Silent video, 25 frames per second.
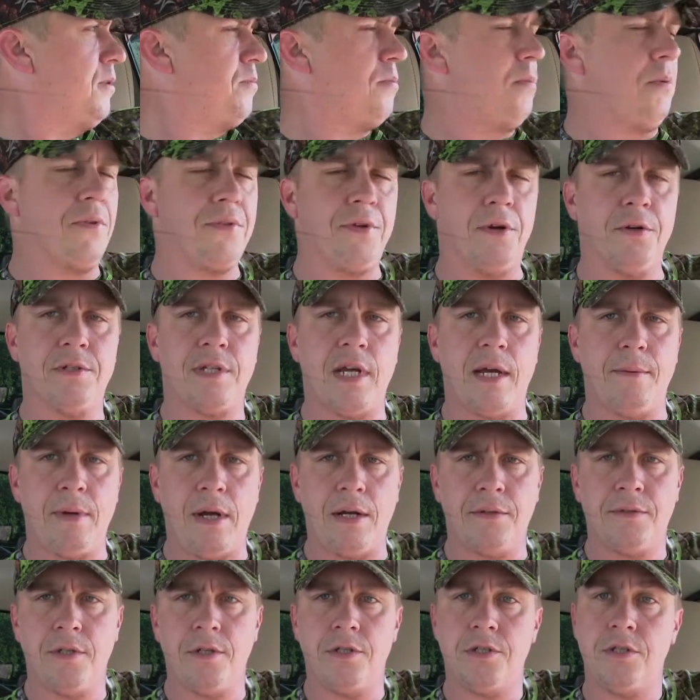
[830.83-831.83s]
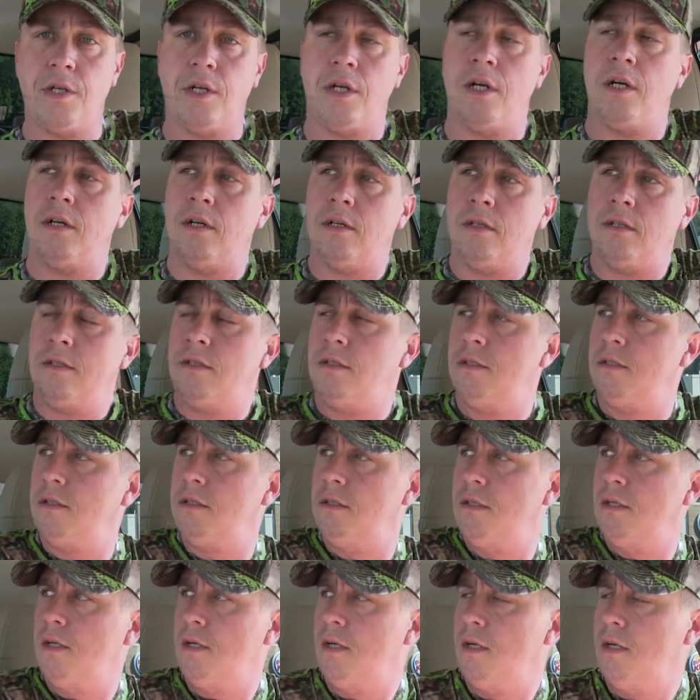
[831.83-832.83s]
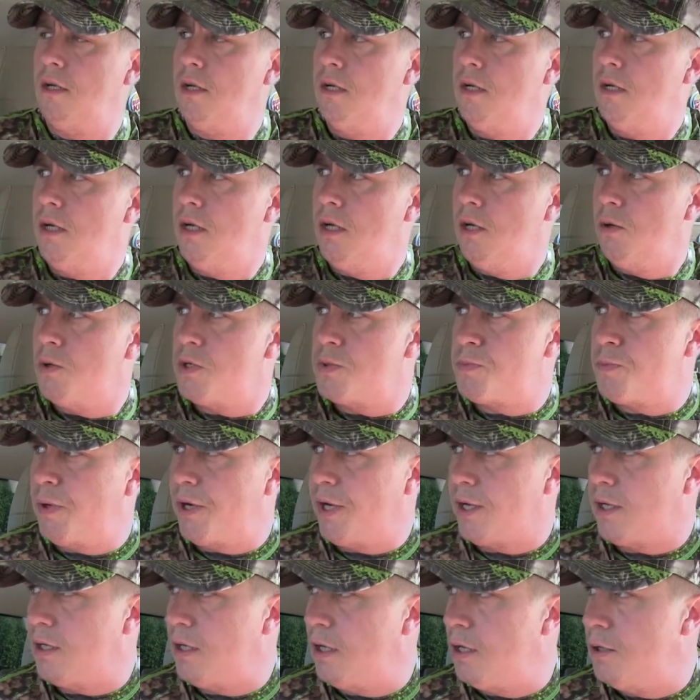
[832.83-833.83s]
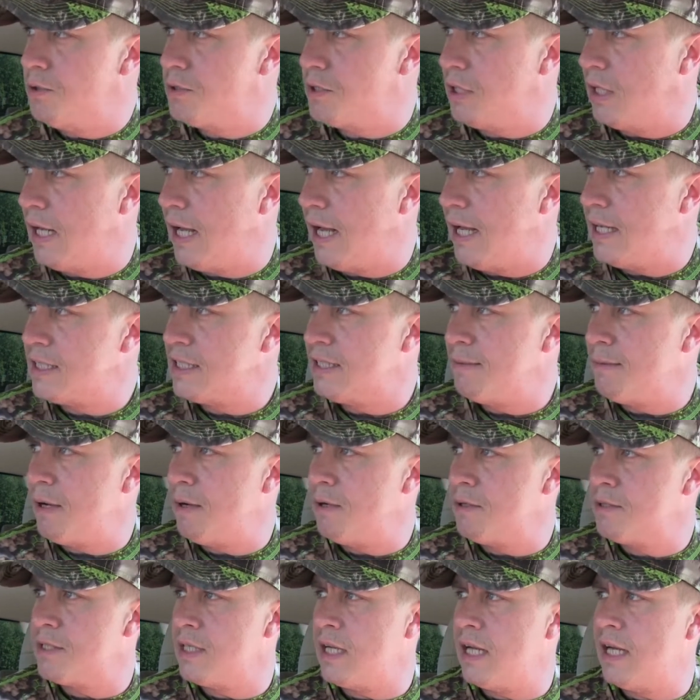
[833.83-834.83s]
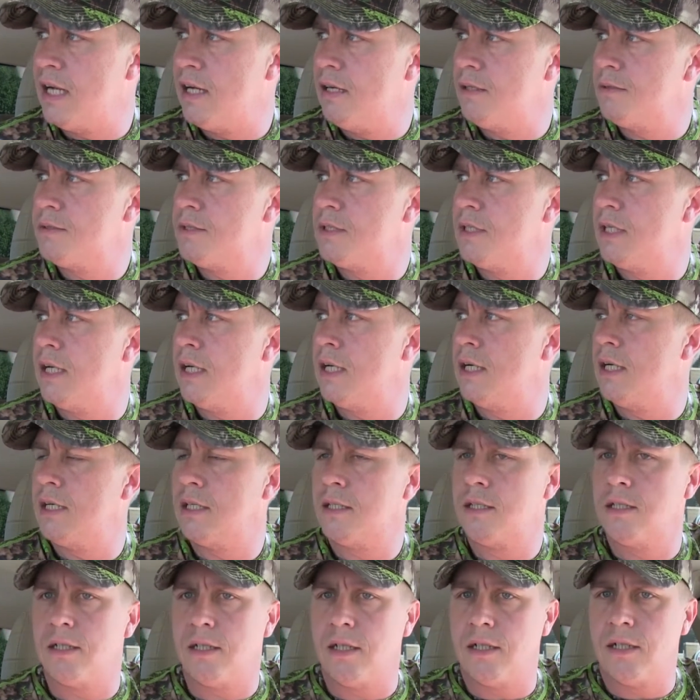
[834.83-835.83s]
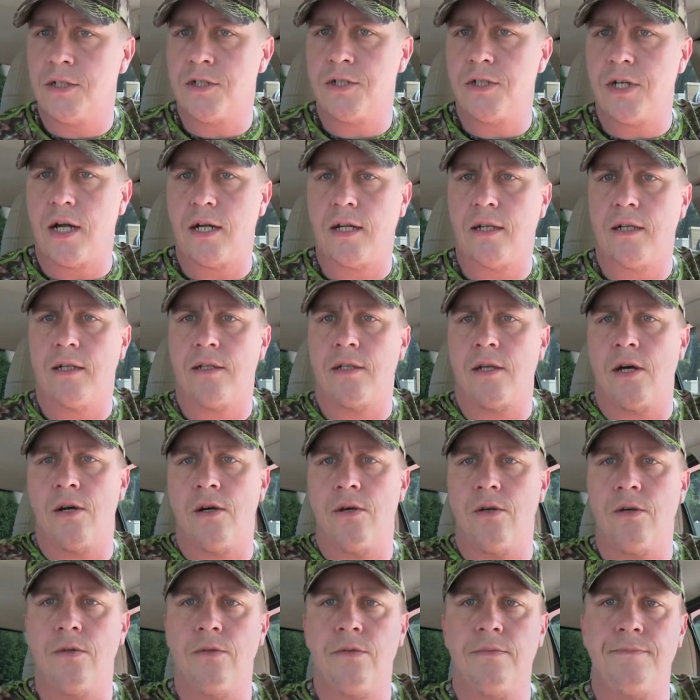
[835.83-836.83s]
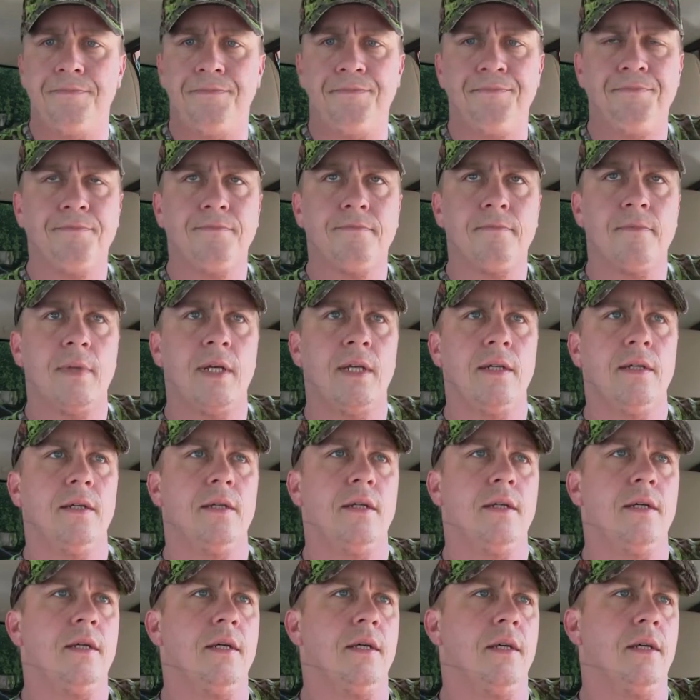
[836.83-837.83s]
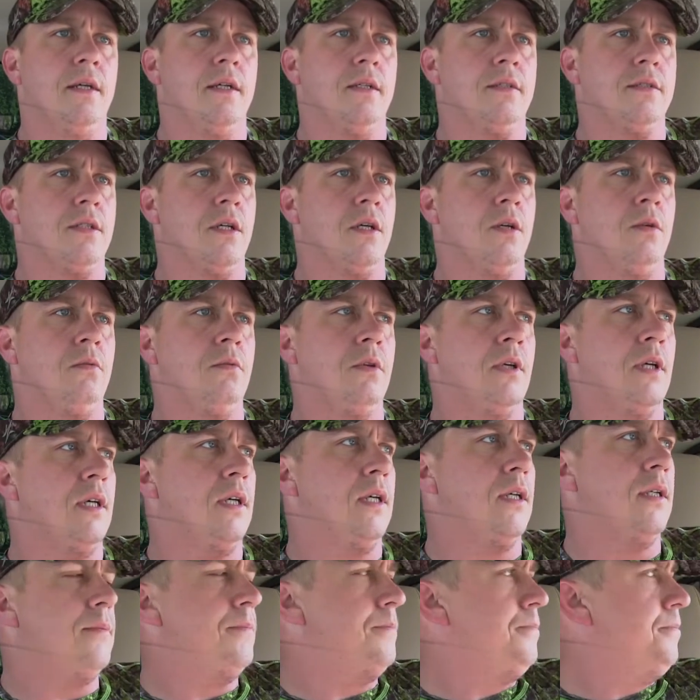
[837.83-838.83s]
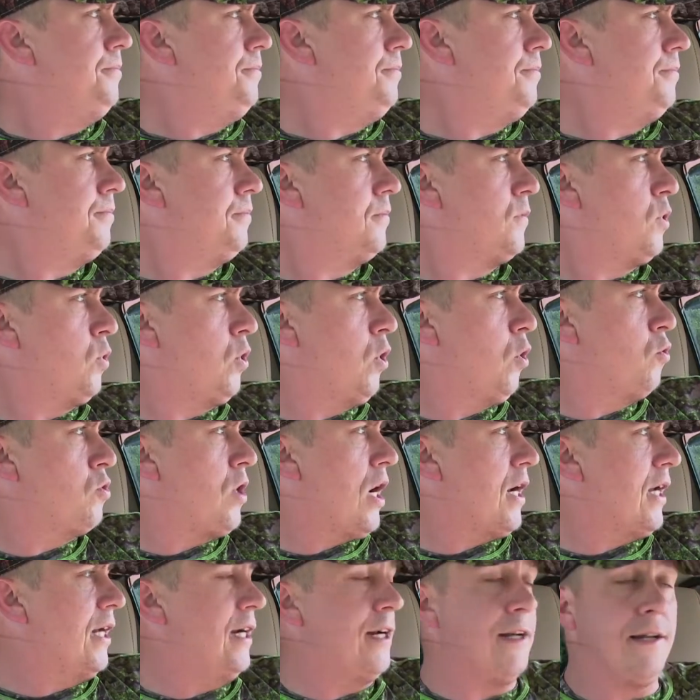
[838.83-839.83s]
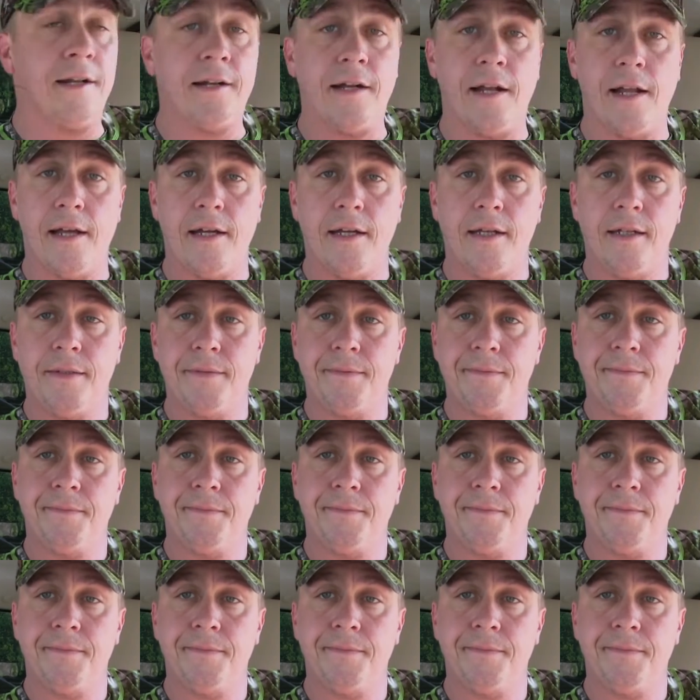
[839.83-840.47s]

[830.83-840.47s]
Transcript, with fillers: it's been my third time out this year. It was pretty close the last time I was out. Uh, couldn't get a shot at a doe, so um, I'm gonna go try to get it done today.